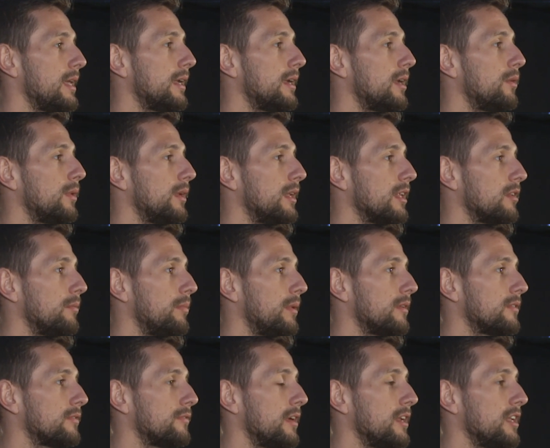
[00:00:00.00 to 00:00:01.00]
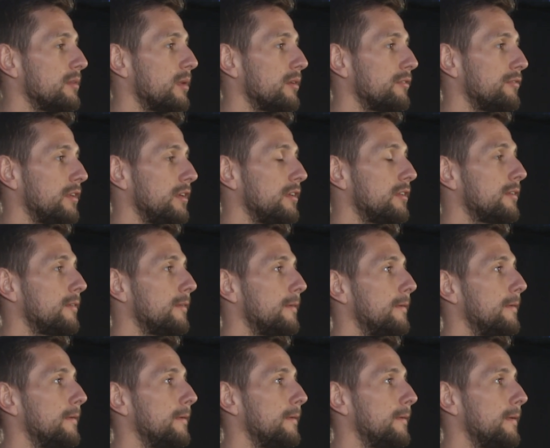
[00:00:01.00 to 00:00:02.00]
in and out a little bit, finding my feet.
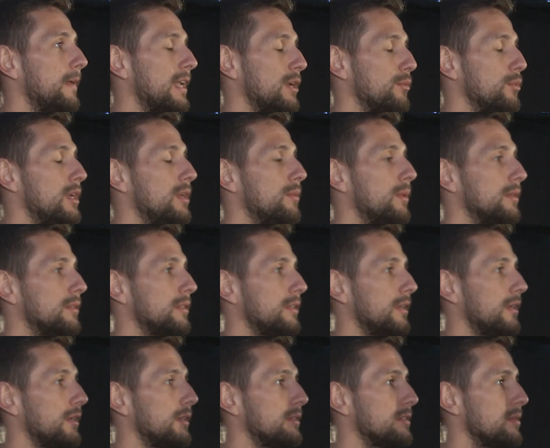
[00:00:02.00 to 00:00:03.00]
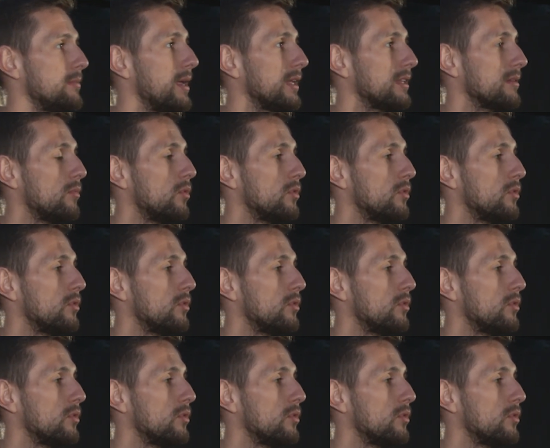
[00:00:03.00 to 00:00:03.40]
And I really wanted to, to make the